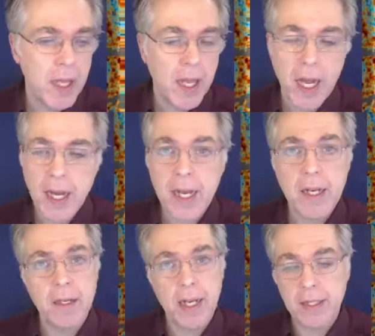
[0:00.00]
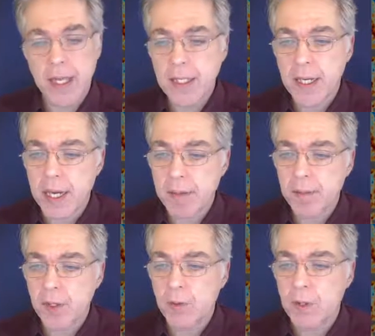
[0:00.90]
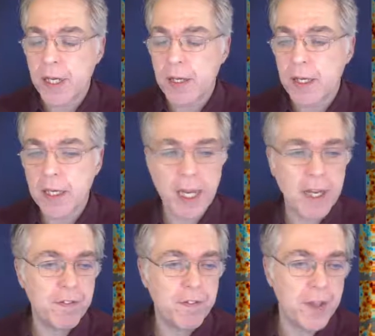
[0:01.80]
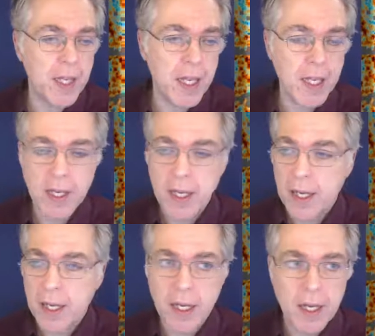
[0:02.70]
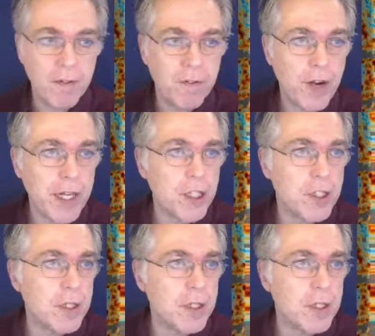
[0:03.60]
And then at that time you will have the fraction